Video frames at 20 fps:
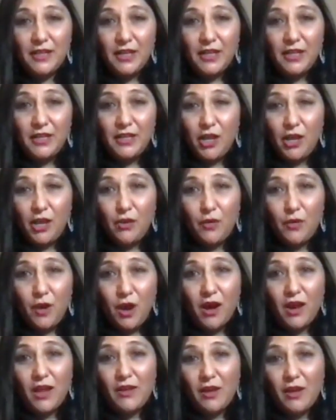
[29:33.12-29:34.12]

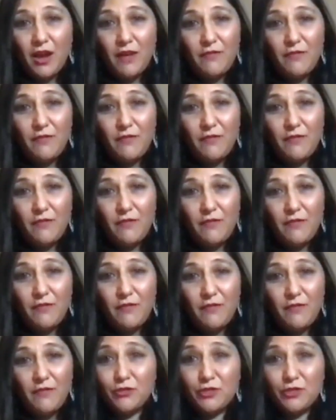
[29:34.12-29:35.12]
I've lived in a
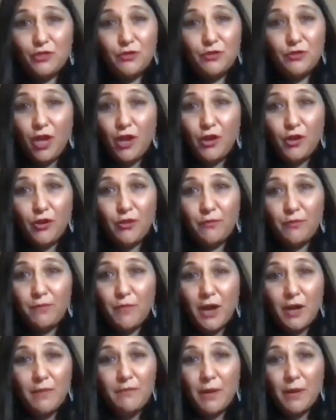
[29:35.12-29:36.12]
council home.
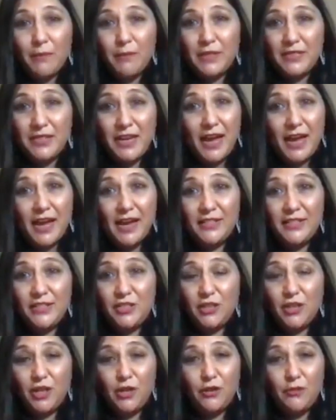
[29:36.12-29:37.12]
My mum and dad,
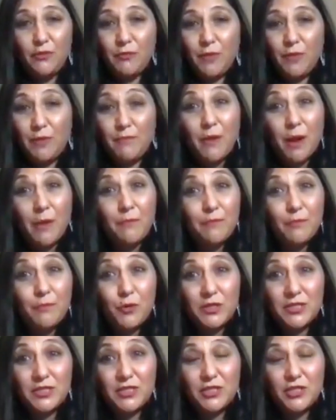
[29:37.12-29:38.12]
my mum
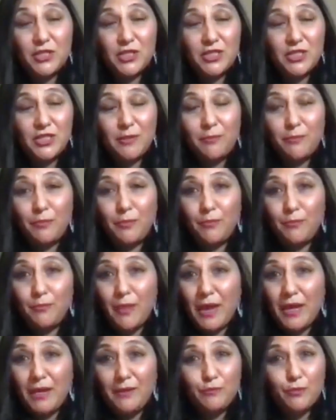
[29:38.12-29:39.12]
was just the
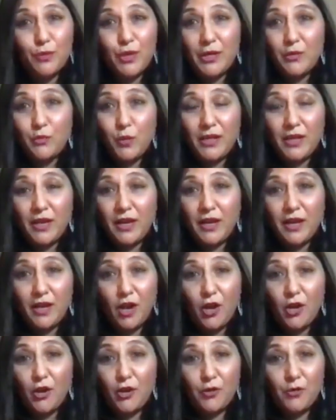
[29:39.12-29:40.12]
main breadwinner at
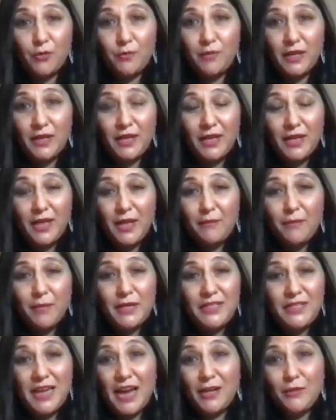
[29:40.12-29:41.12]
home. My
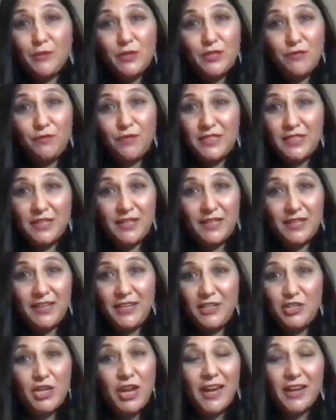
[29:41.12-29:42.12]
dad was
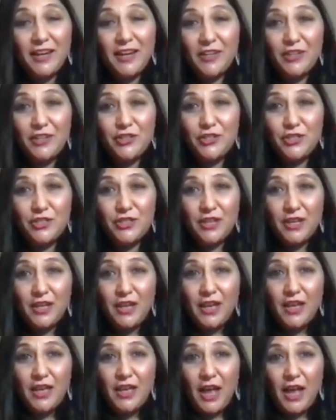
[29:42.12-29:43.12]
physically challenged,
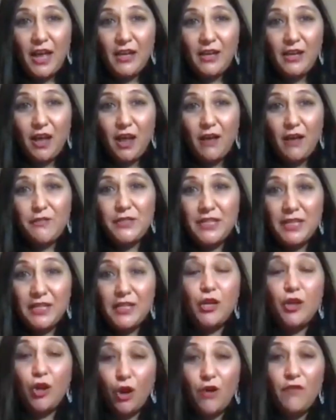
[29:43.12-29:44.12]
and I've seen
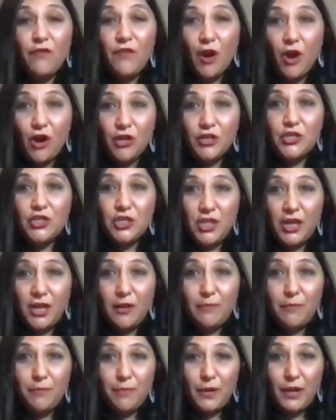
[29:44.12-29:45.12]
a lot of
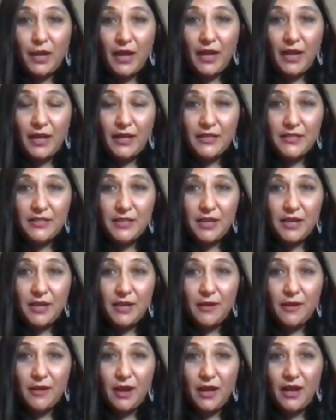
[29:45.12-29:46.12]
hardship. And
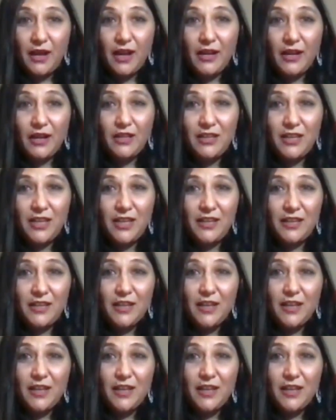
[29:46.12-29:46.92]
I think